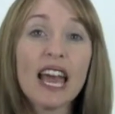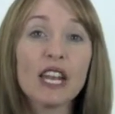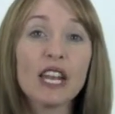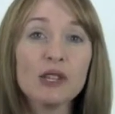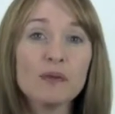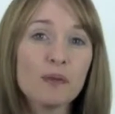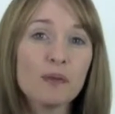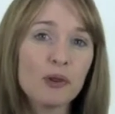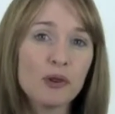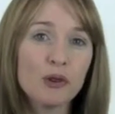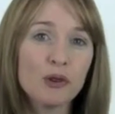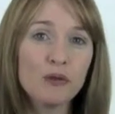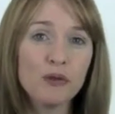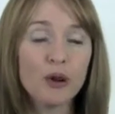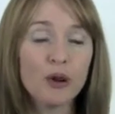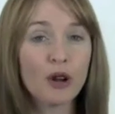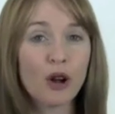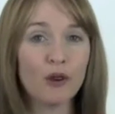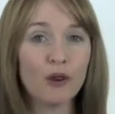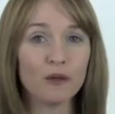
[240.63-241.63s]
and improve
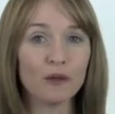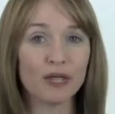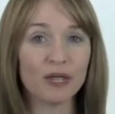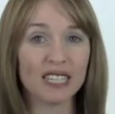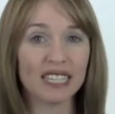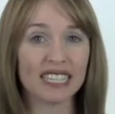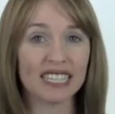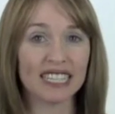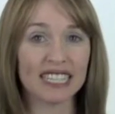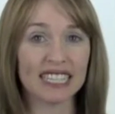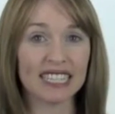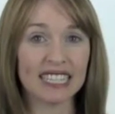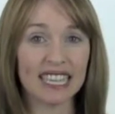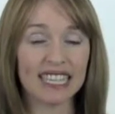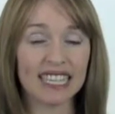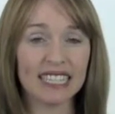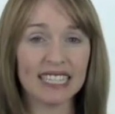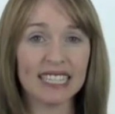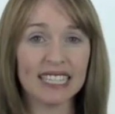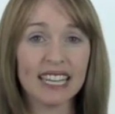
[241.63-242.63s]
your confidence and
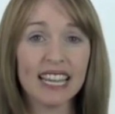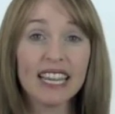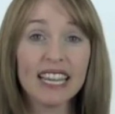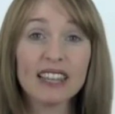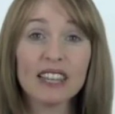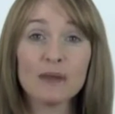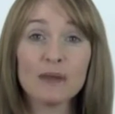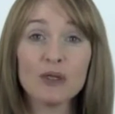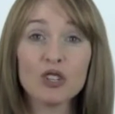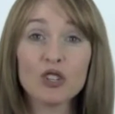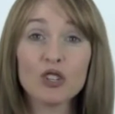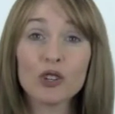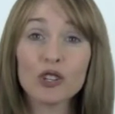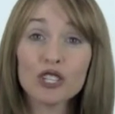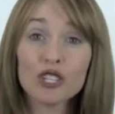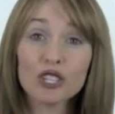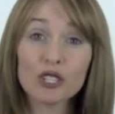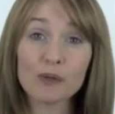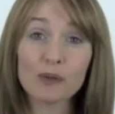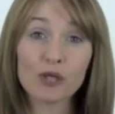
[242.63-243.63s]
zest, then be sure
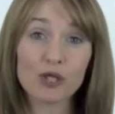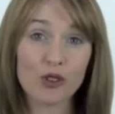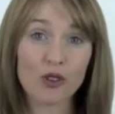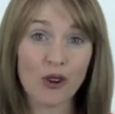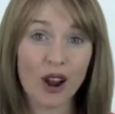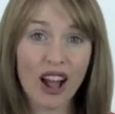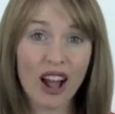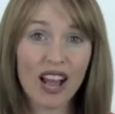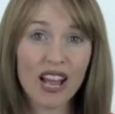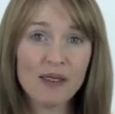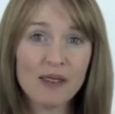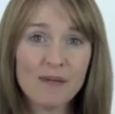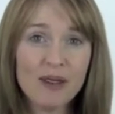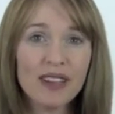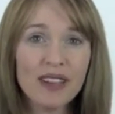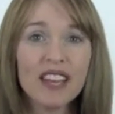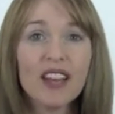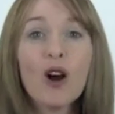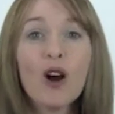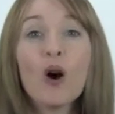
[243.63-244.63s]
to subscribe
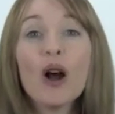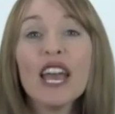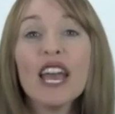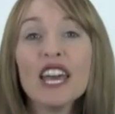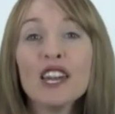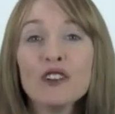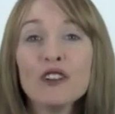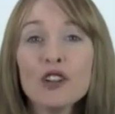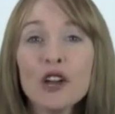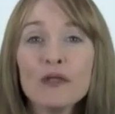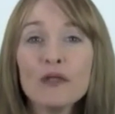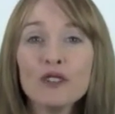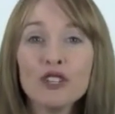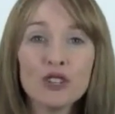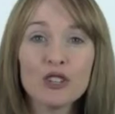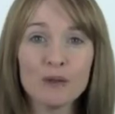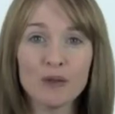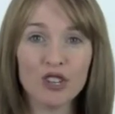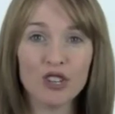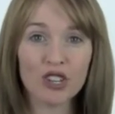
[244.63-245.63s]
or head on over
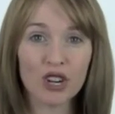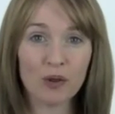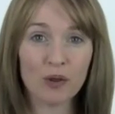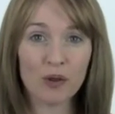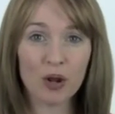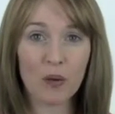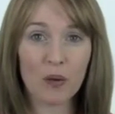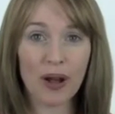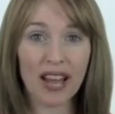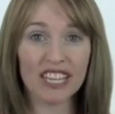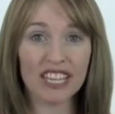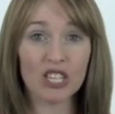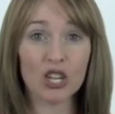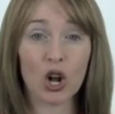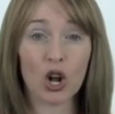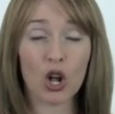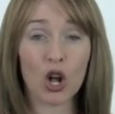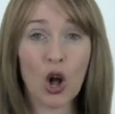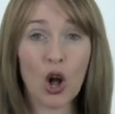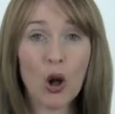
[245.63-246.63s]
to
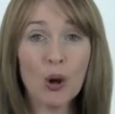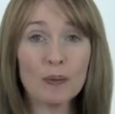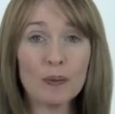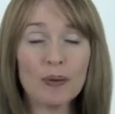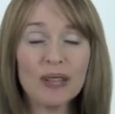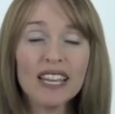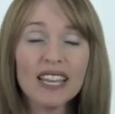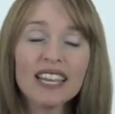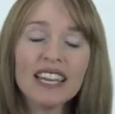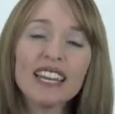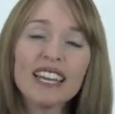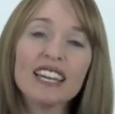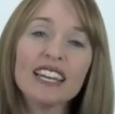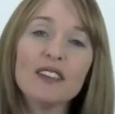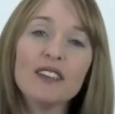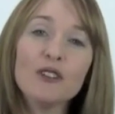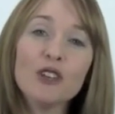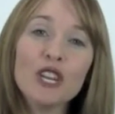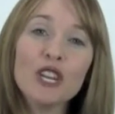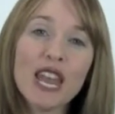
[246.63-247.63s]
michellemcquaid.com and
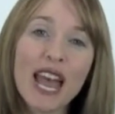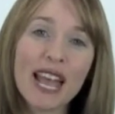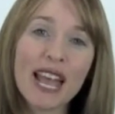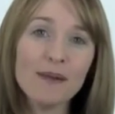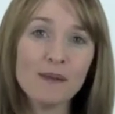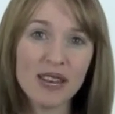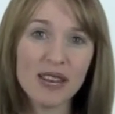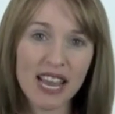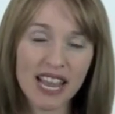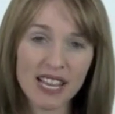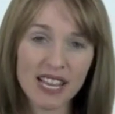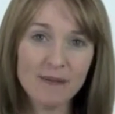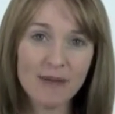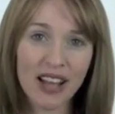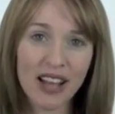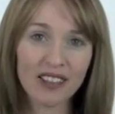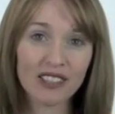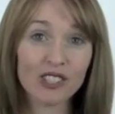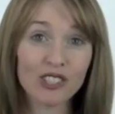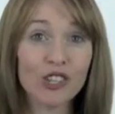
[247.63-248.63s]
leave your name and
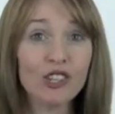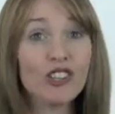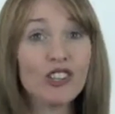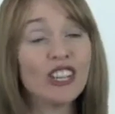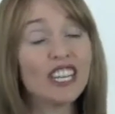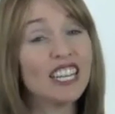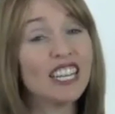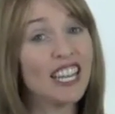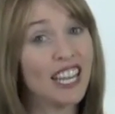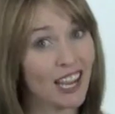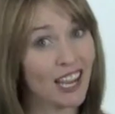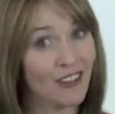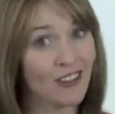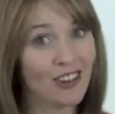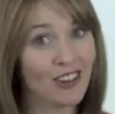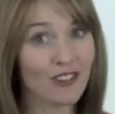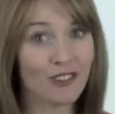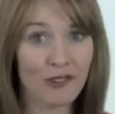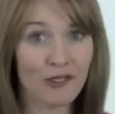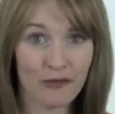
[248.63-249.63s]
email so you can hear
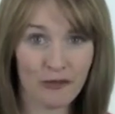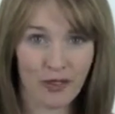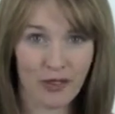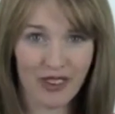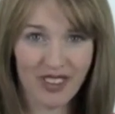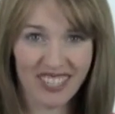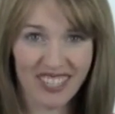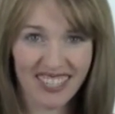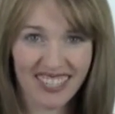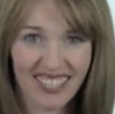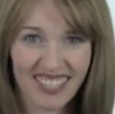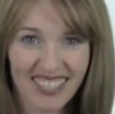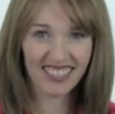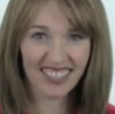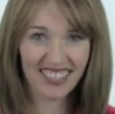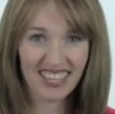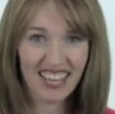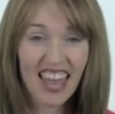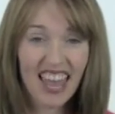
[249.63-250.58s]
it all first.